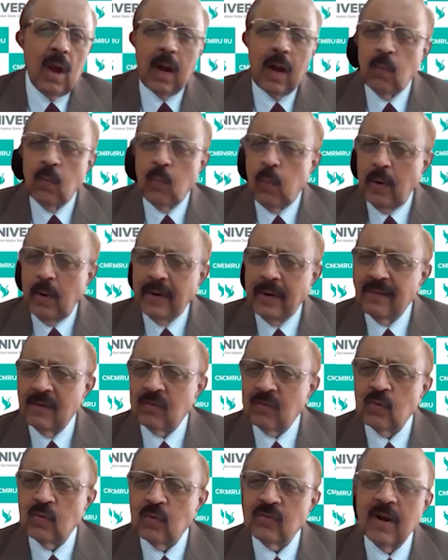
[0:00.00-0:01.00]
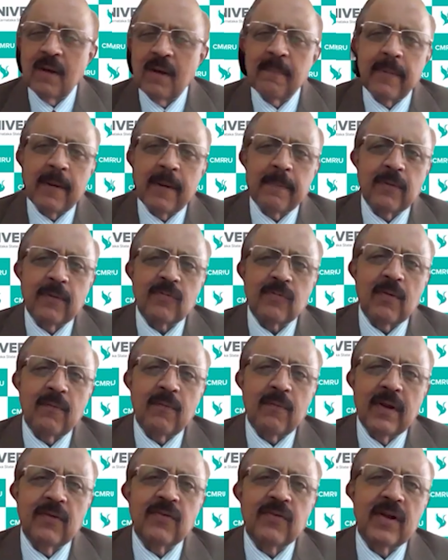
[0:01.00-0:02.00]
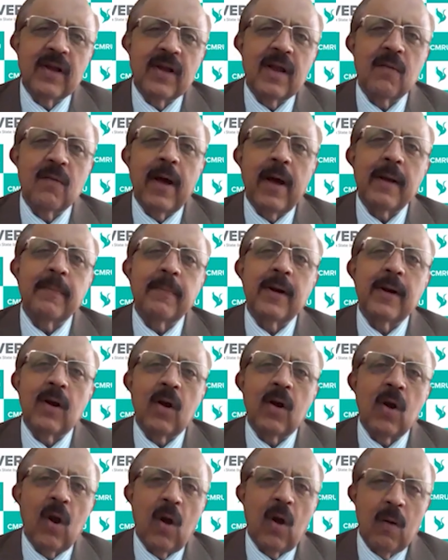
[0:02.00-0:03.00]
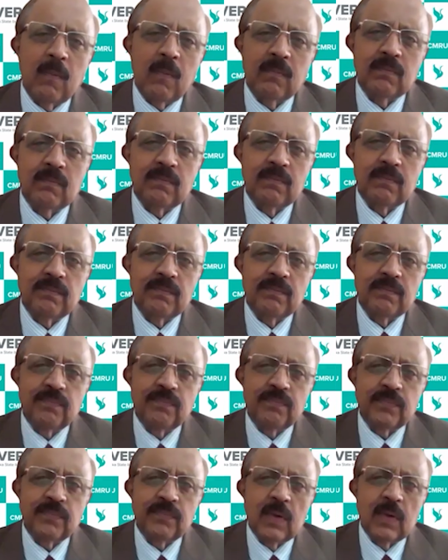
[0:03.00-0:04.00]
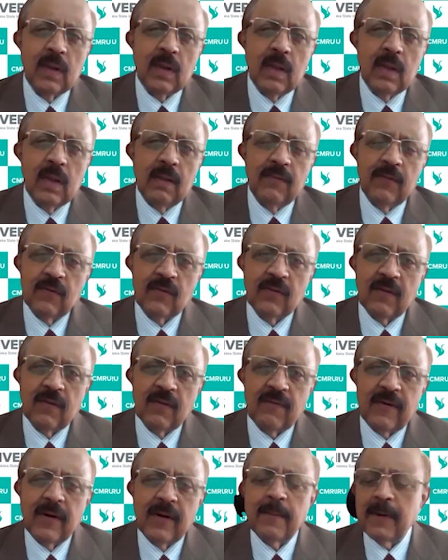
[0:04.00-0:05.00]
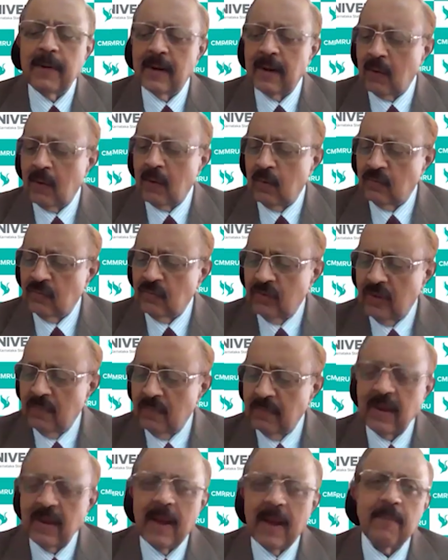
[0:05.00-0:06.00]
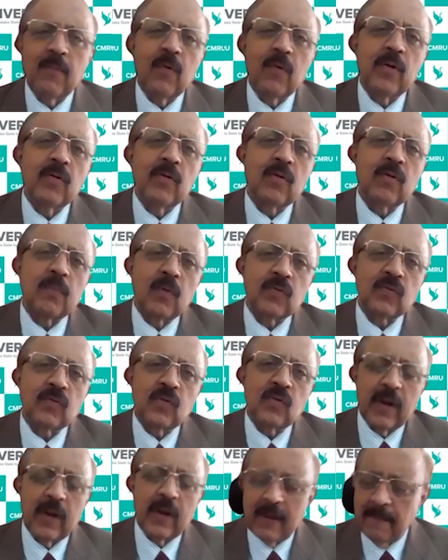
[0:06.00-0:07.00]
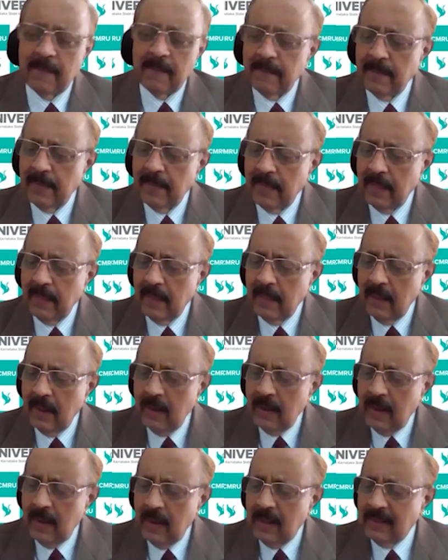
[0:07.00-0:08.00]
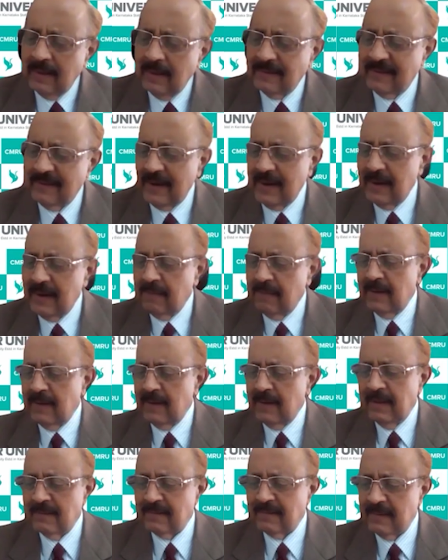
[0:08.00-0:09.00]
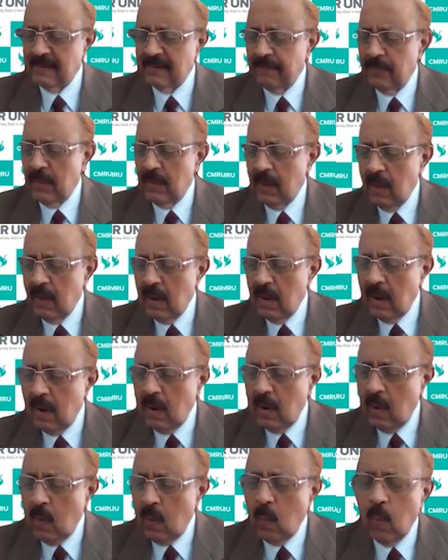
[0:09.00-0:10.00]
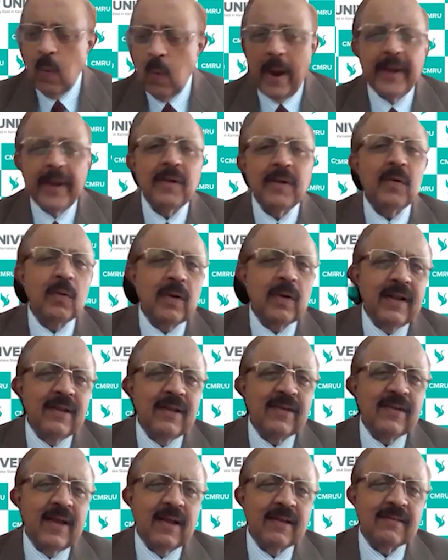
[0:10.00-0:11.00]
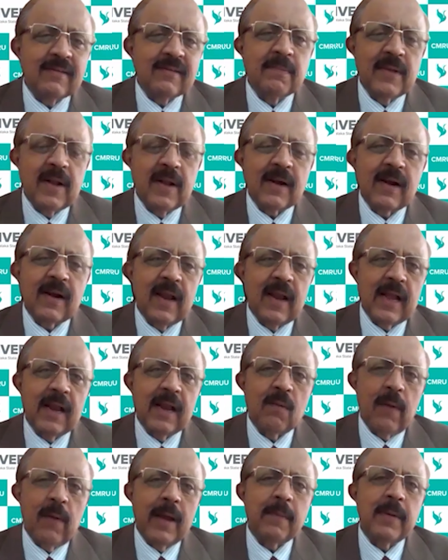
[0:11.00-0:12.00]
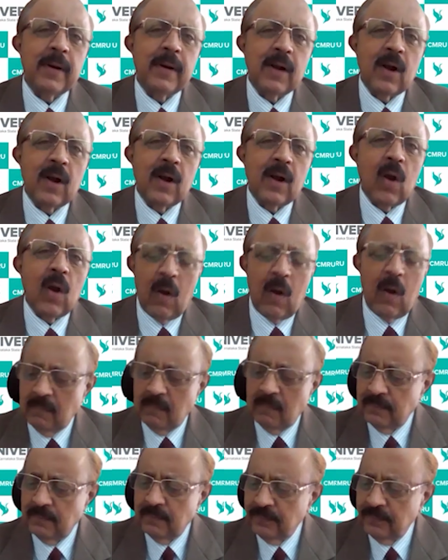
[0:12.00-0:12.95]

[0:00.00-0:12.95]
And what is the social purpose of teaching environmental law? This is the fundamental question which I am going to pose today. The second one is why to teach a subject like environmental law?